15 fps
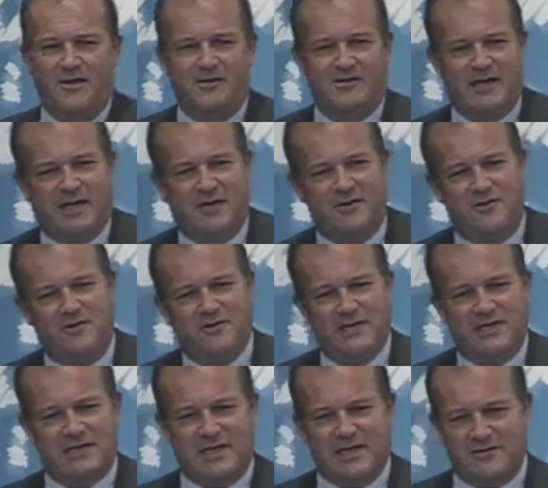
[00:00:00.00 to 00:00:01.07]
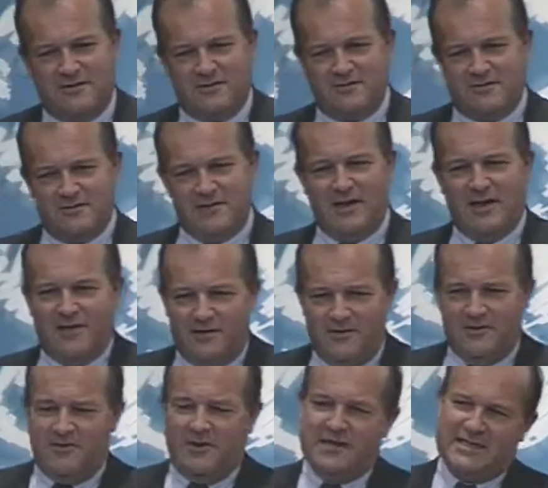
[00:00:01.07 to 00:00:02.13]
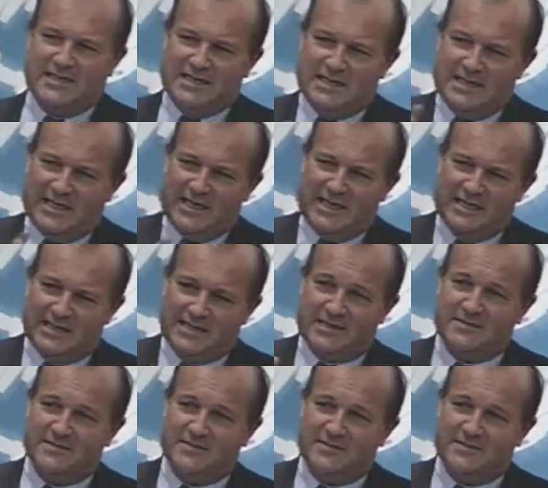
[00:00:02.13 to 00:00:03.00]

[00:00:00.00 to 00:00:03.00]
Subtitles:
technology centers, you know, it's